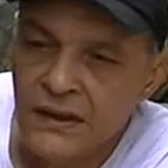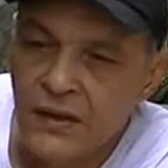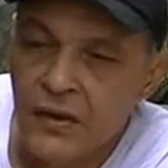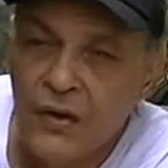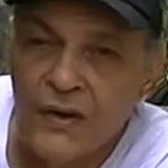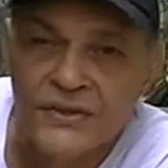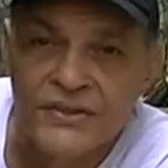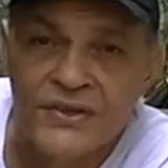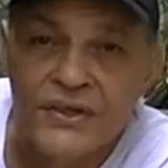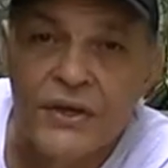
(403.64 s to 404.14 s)

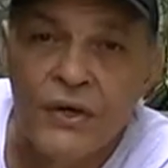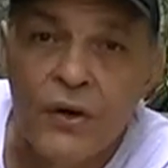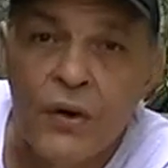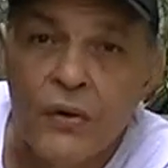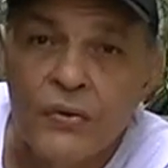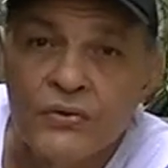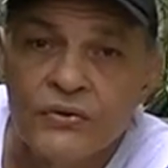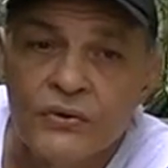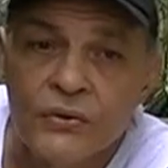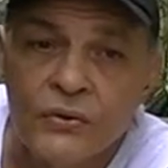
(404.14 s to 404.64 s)
Rossi
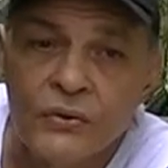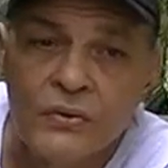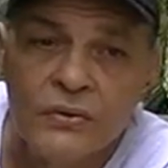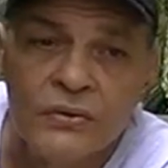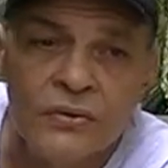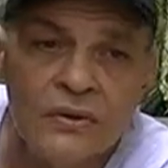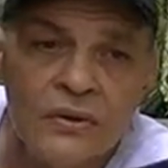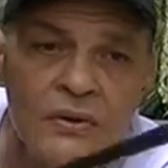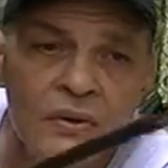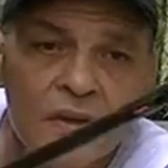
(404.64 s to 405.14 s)
also
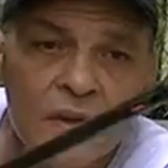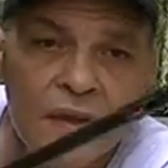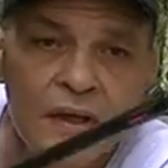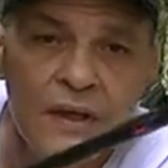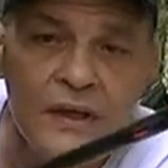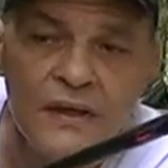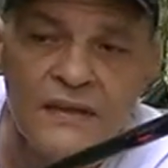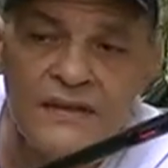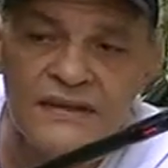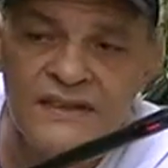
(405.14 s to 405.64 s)

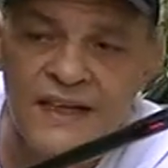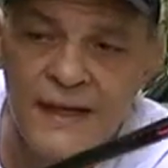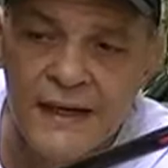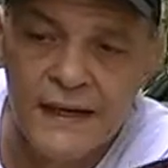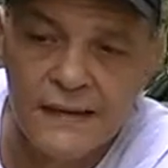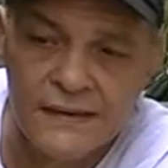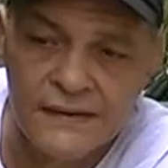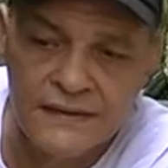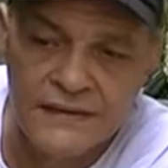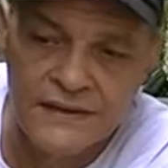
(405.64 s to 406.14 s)

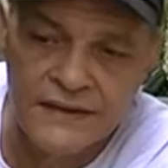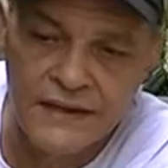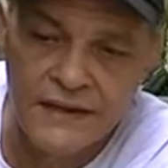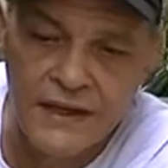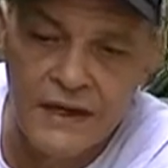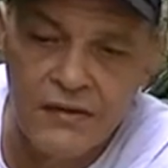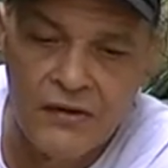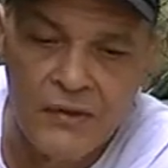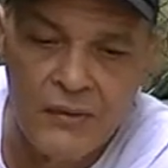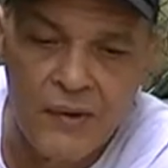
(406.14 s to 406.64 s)
sells in
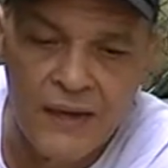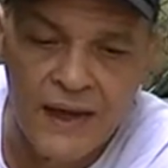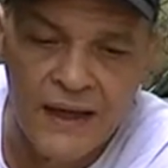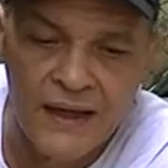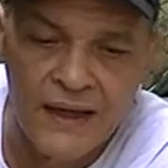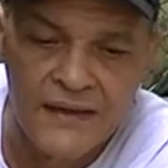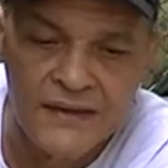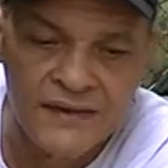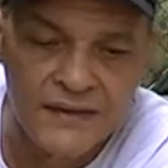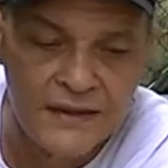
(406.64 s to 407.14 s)
our
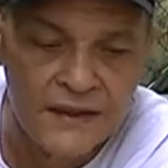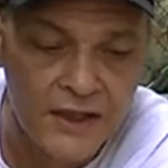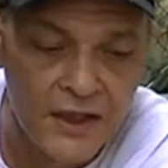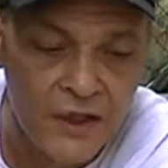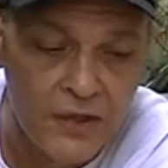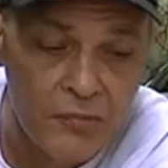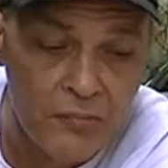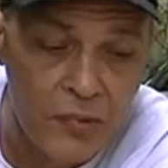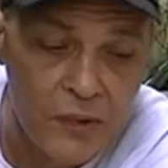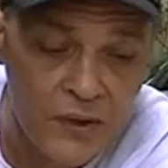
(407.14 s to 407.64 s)
market
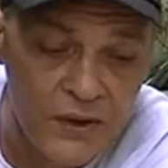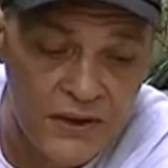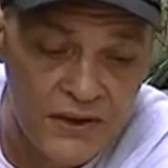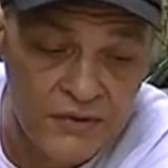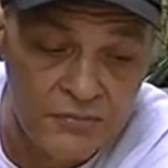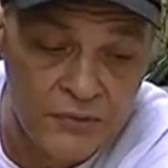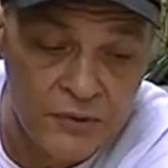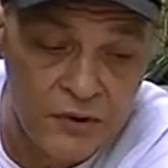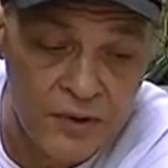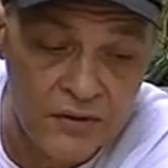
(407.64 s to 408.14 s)
imported
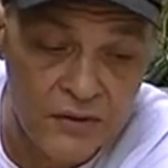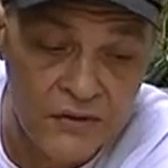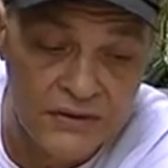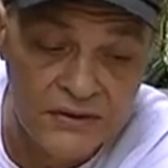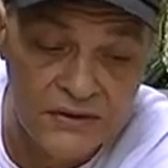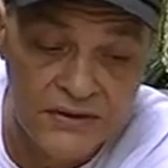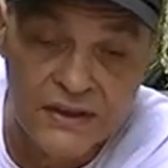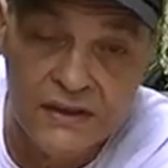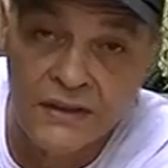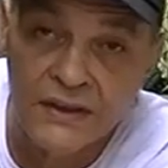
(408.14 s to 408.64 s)

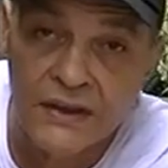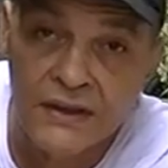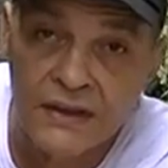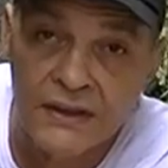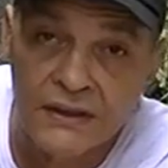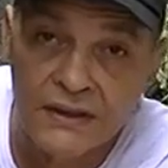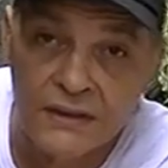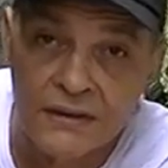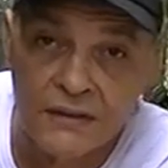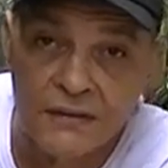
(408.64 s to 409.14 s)
products
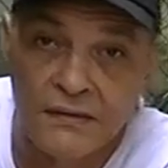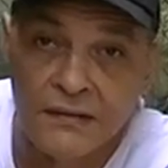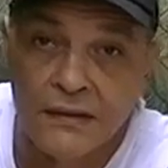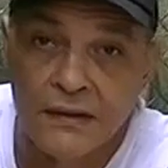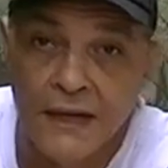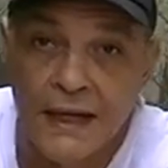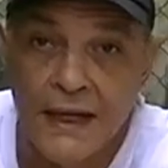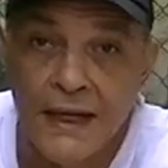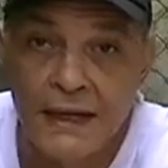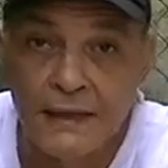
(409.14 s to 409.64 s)

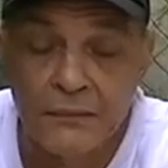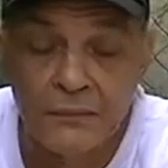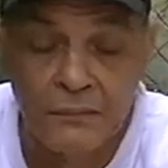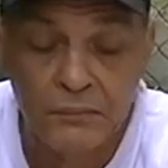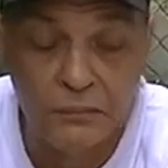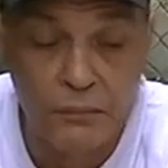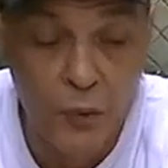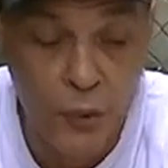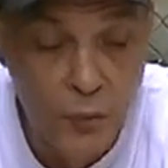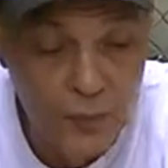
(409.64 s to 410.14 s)
like
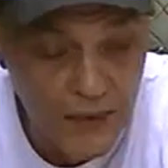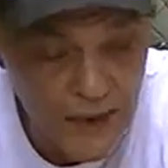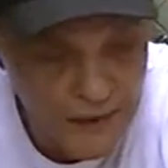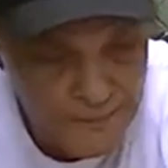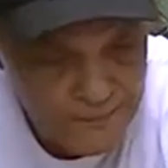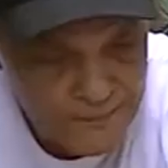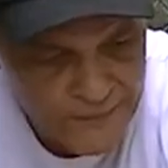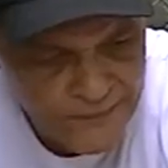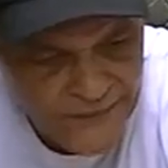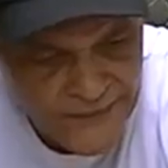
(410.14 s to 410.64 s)
Puma
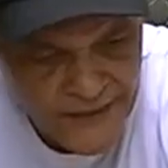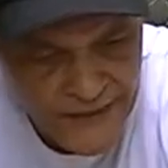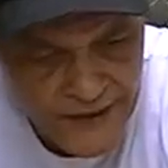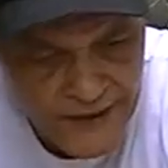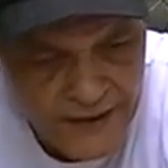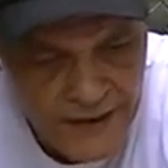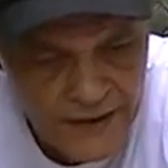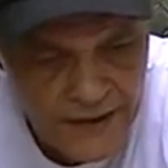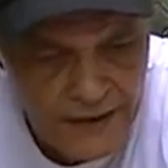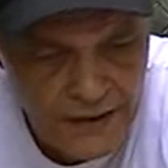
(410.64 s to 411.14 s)

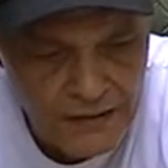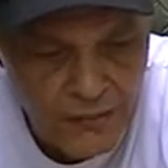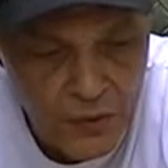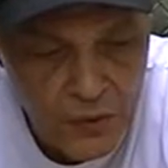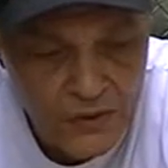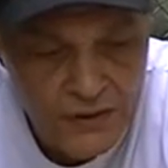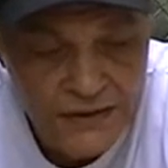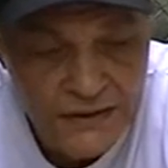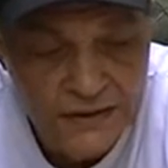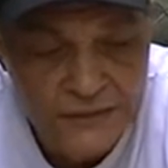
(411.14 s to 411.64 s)

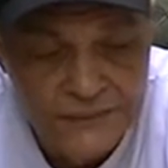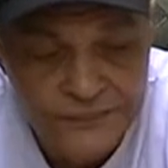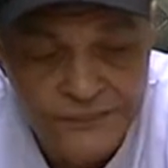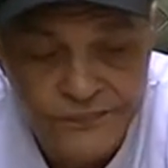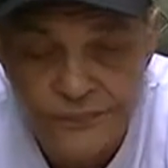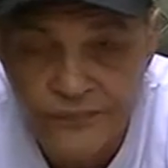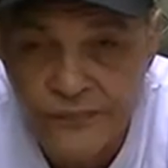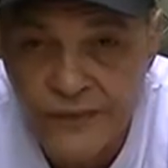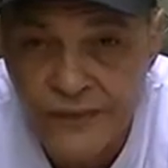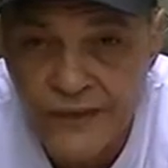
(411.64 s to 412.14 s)
model.
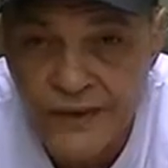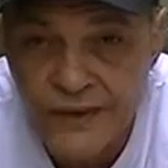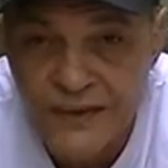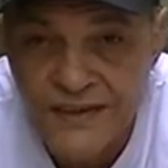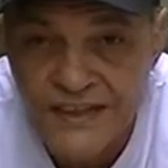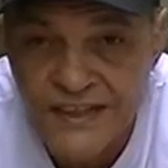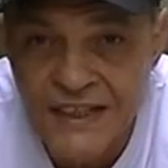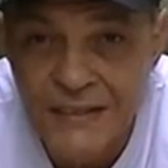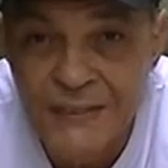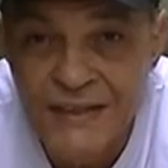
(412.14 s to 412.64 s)

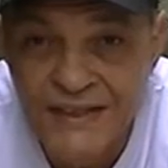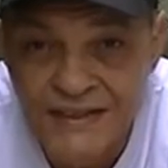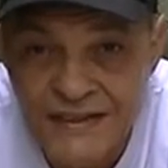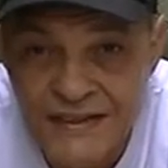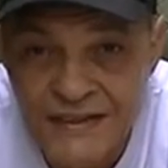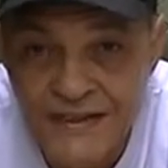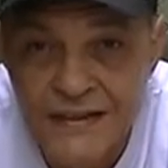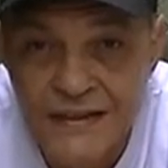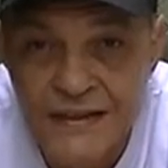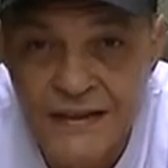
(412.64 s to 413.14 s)

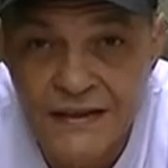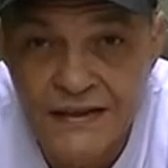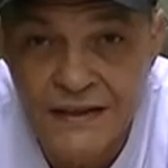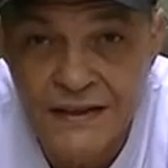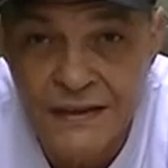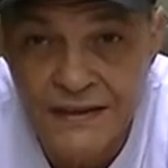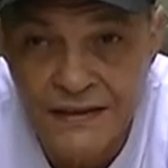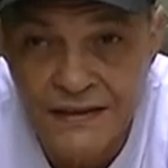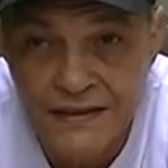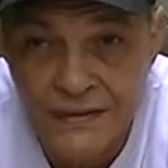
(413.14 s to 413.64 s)
CBC
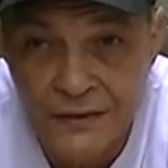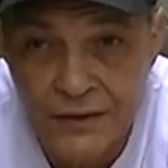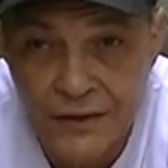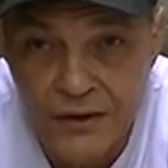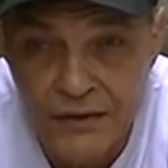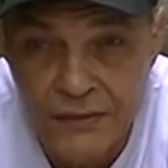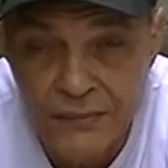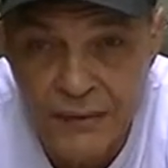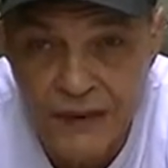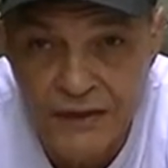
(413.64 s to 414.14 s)
is
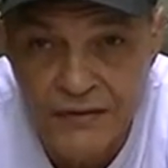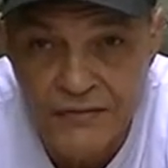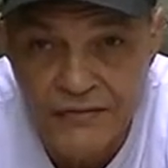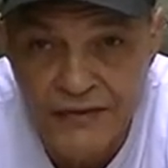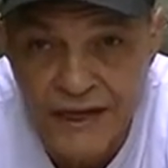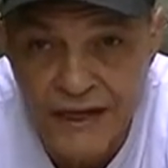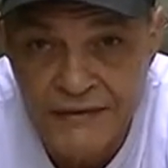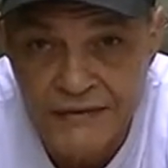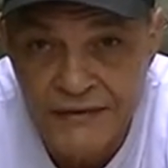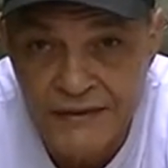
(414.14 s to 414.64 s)
another
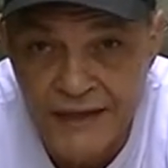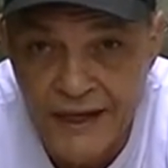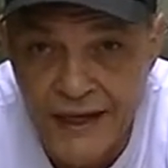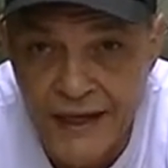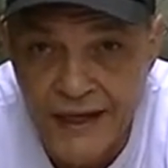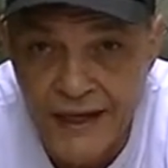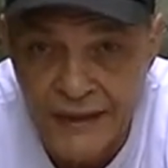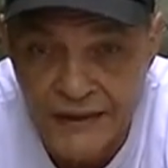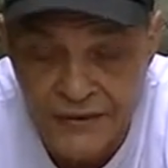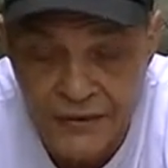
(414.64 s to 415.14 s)
manufacturer
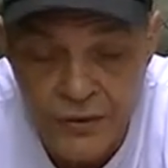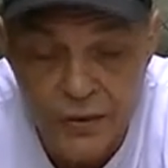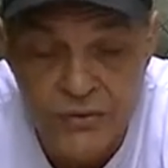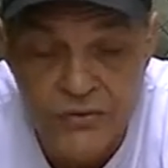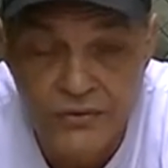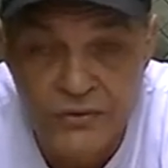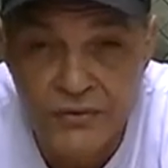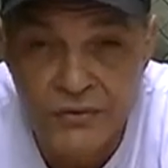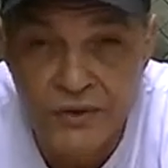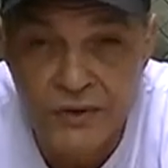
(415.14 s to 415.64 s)
and
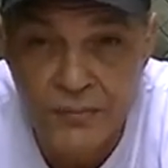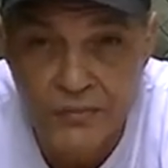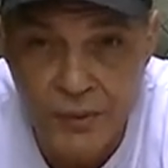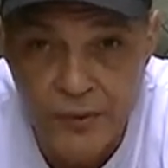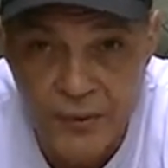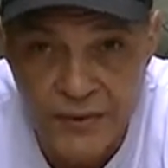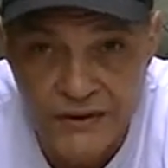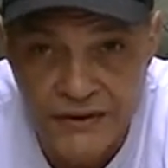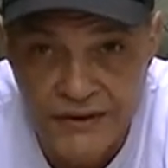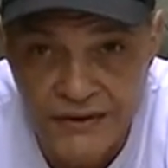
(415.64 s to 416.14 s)
also
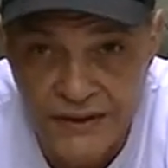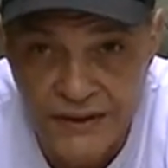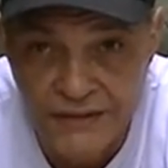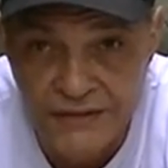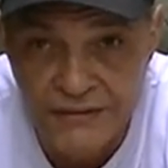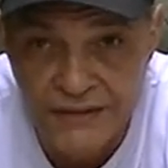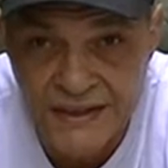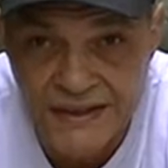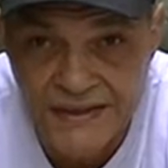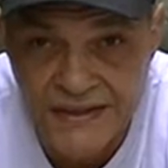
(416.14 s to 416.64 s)
imported
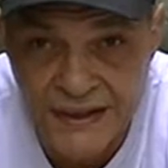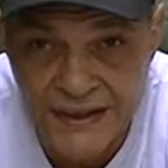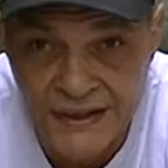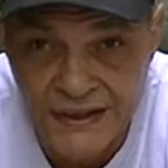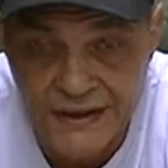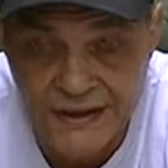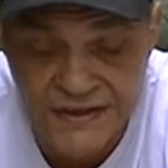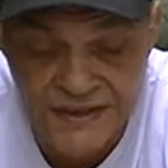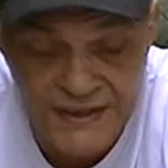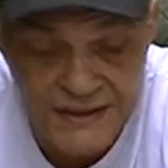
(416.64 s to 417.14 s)
and
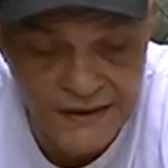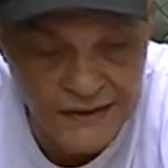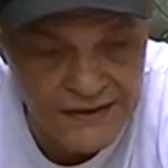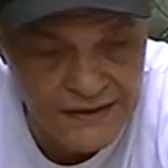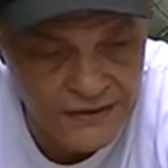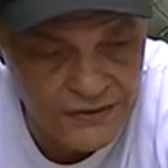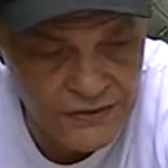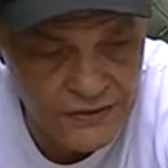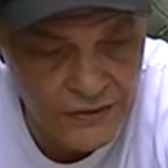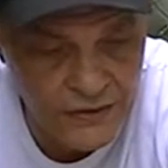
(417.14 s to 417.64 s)
reselling
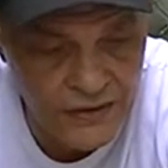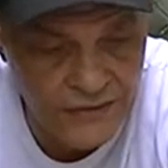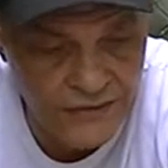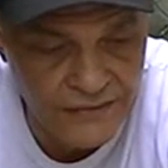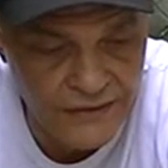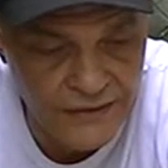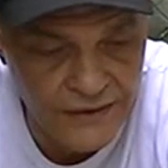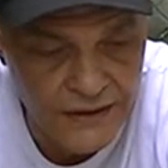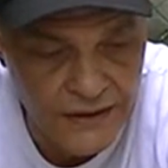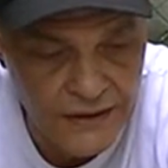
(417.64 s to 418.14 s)
dealers of
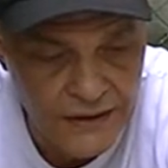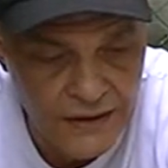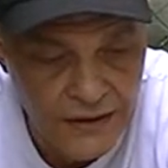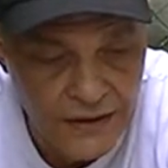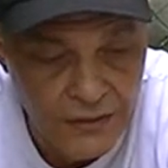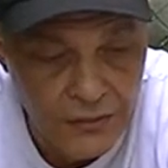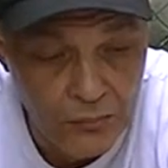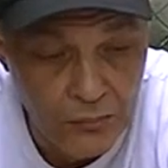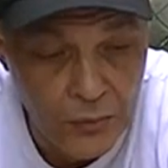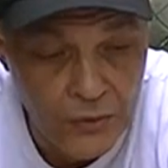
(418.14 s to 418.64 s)

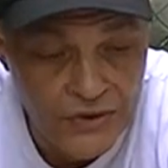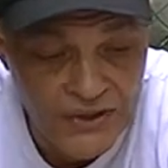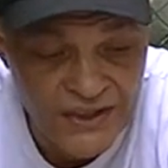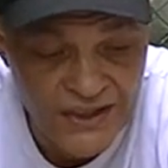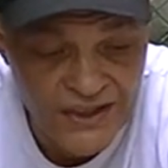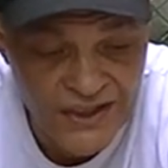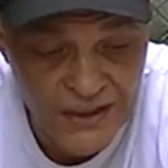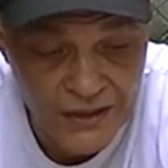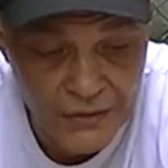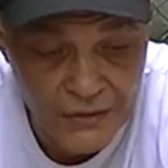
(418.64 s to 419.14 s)

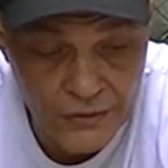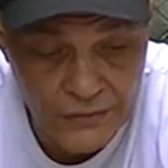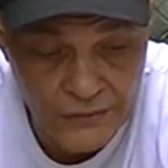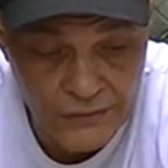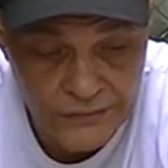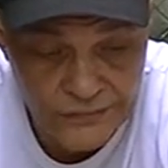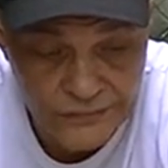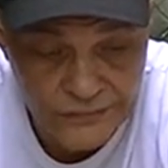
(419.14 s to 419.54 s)
Montenegro.